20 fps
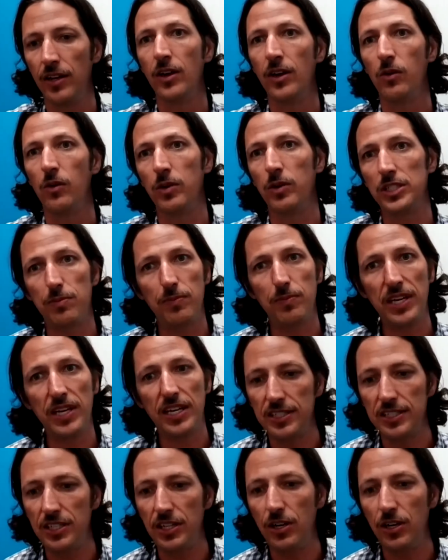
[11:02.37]
Which,
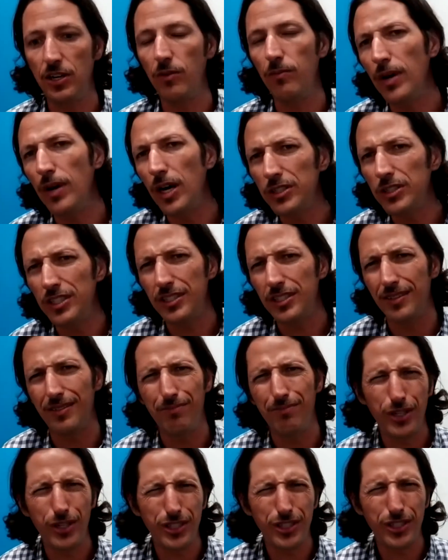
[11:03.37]
because
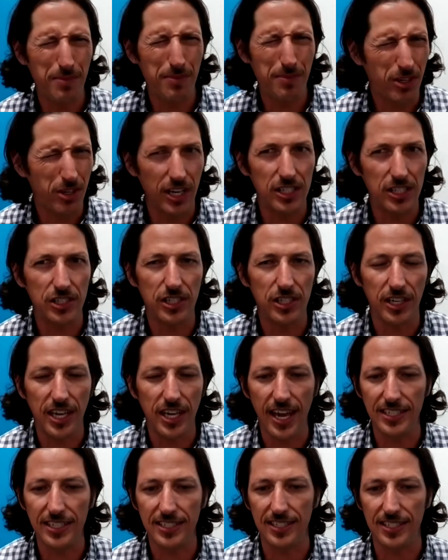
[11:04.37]
most immigration
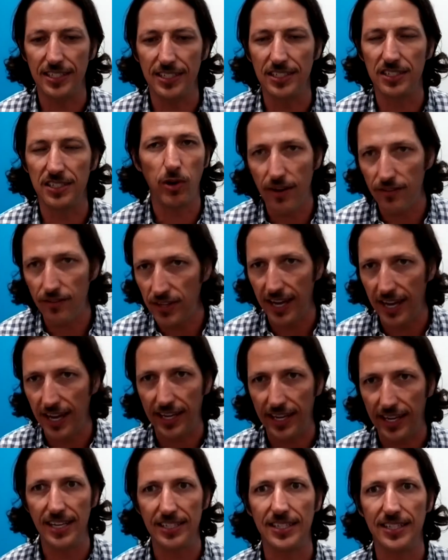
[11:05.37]
cases, whatever that
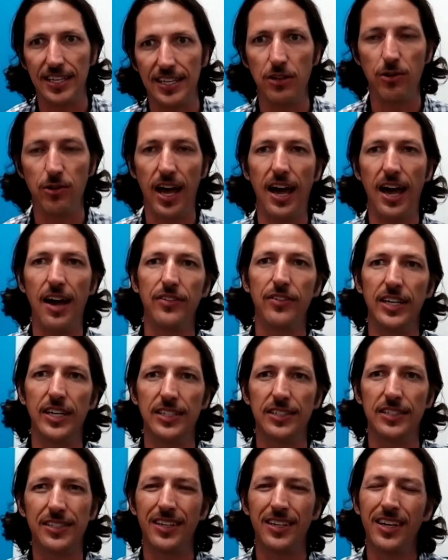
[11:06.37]
case that you have
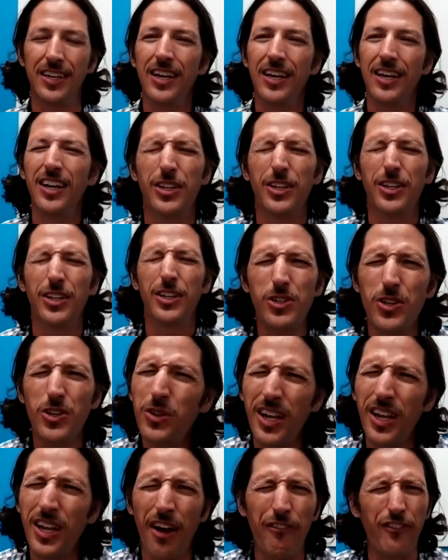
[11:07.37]
is, there's only
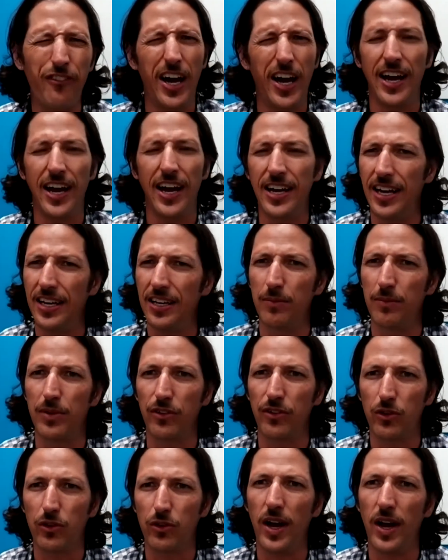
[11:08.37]
a finite number of
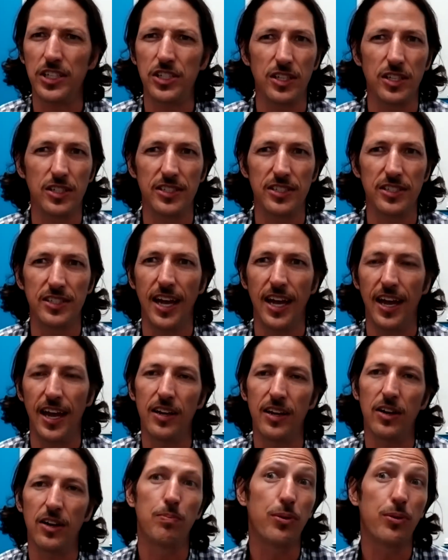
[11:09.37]
questions that
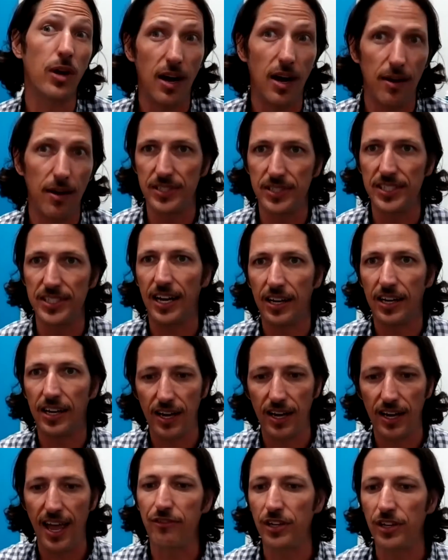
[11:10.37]
are problems that
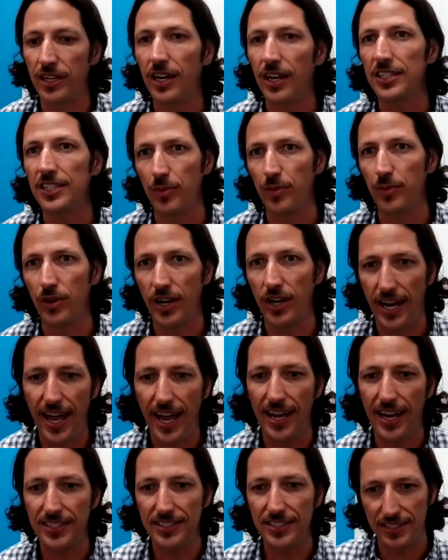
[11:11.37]
every customer
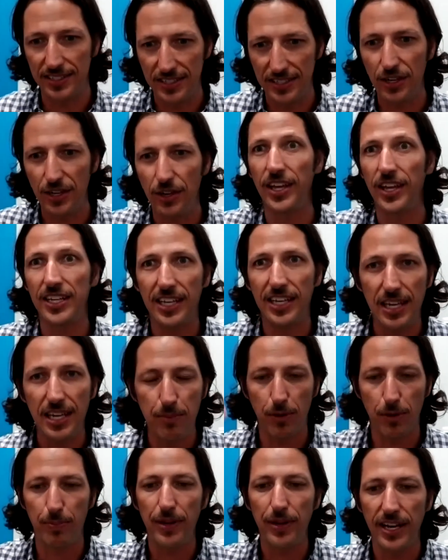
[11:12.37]
has. They keep
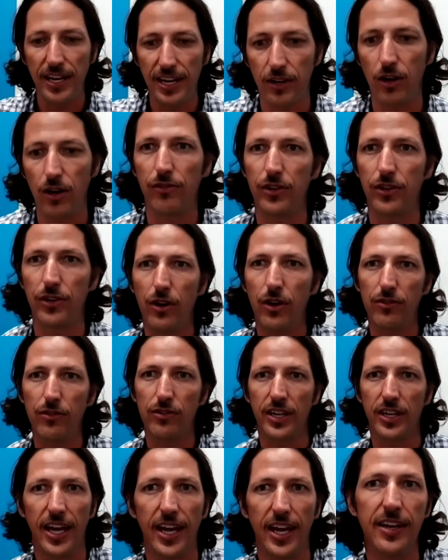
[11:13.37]
repeating over and over
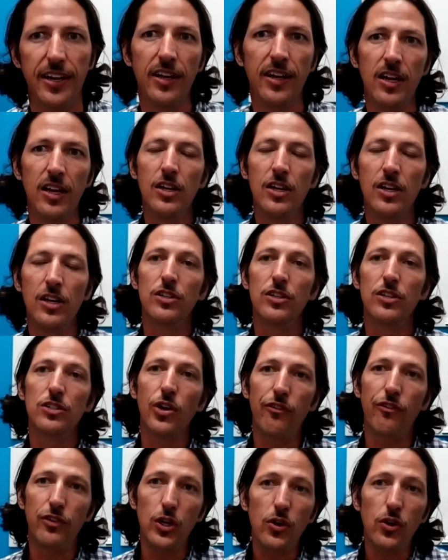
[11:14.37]
again. So
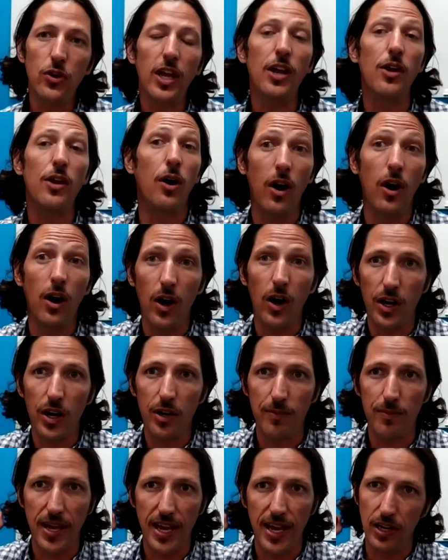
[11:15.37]
if you can
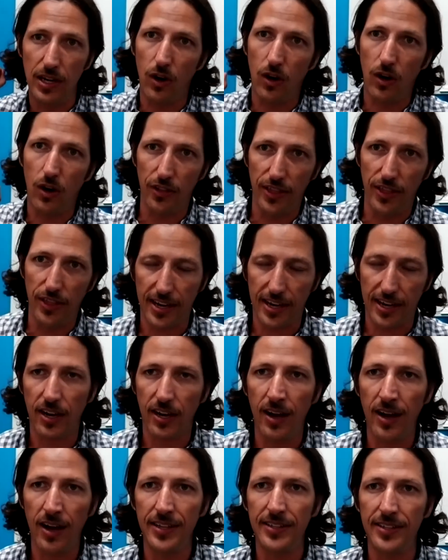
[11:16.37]
automate all that
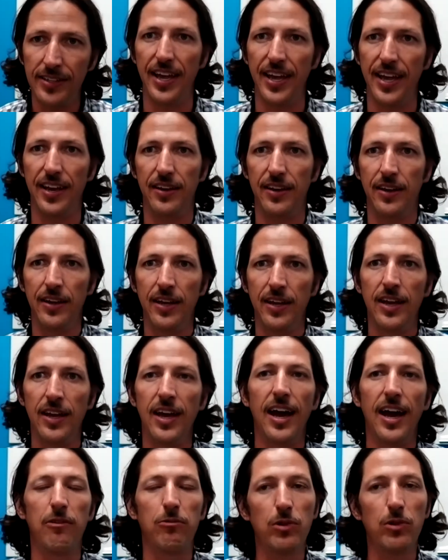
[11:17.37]
content
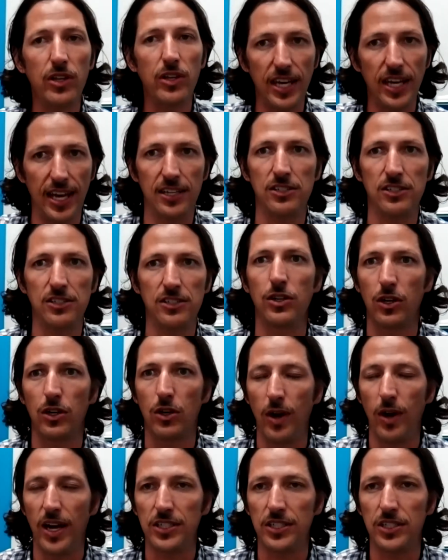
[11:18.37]
and really answer
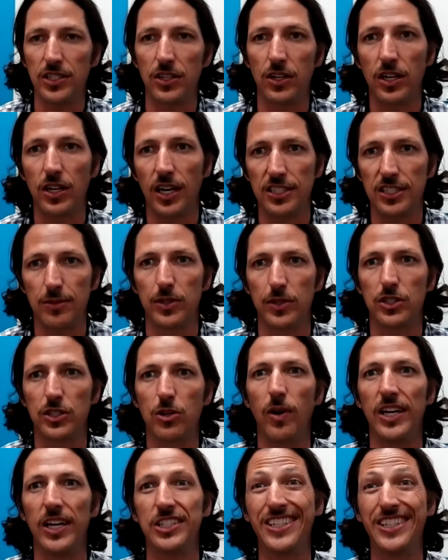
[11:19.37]
your customers'
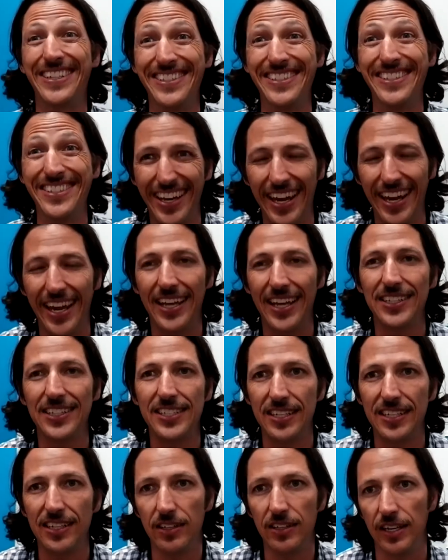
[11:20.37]
questions
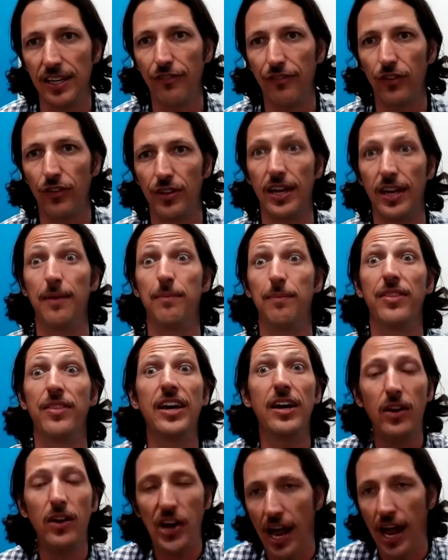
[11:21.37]
instantly for them,
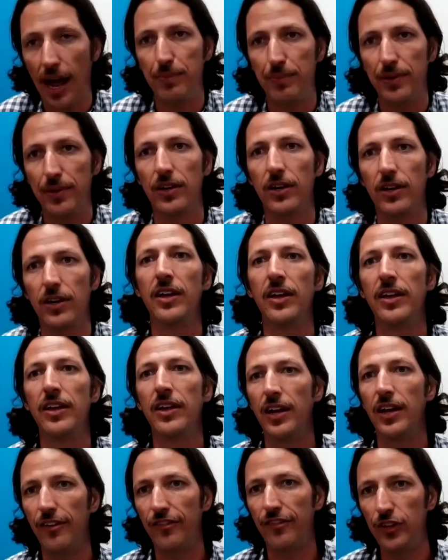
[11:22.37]
they're happier.
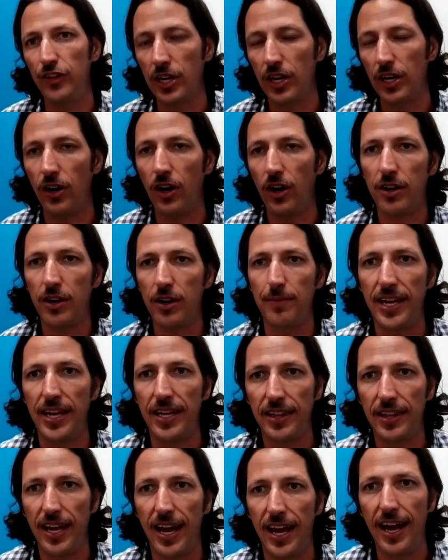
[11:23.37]
And if you can automate
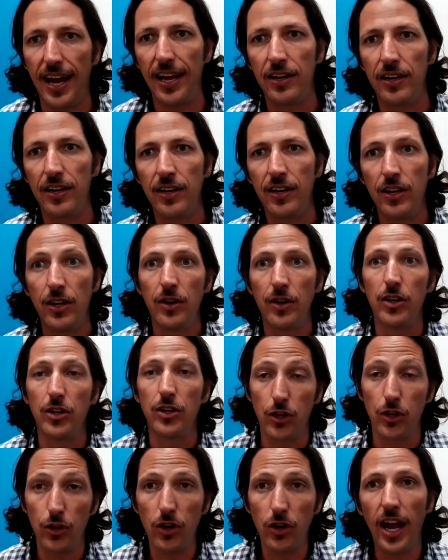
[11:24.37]
that,
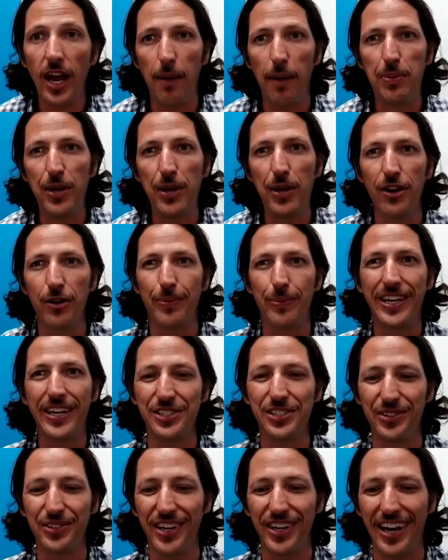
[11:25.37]
you're happier because
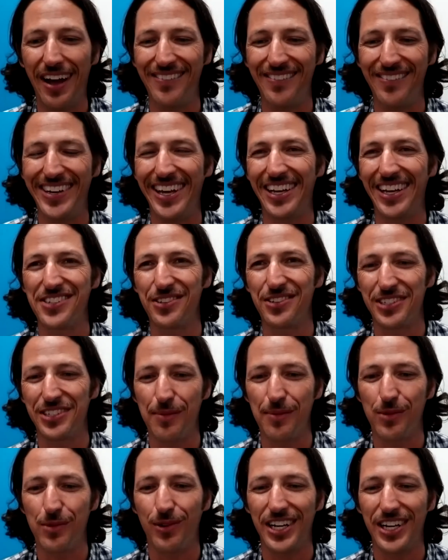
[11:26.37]
you're not having to answer the same
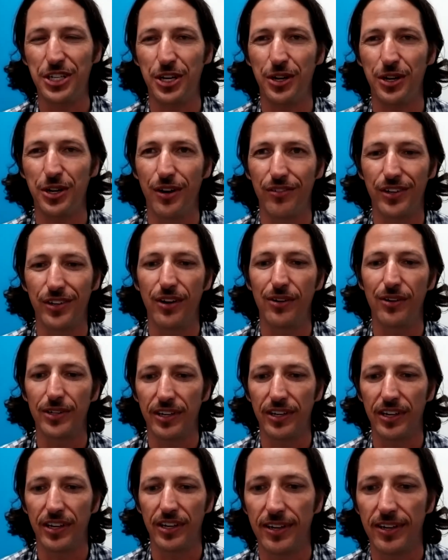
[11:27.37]
question over and over again.